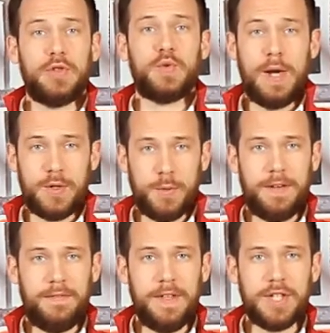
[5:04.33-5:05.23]
the product
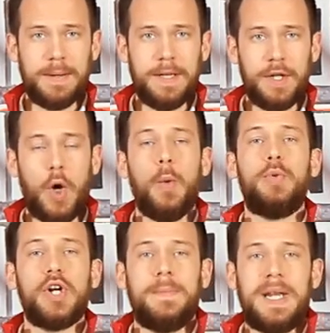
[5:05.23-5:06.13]
on the surface,
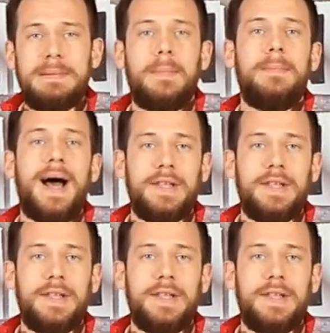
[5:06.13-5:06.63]
or should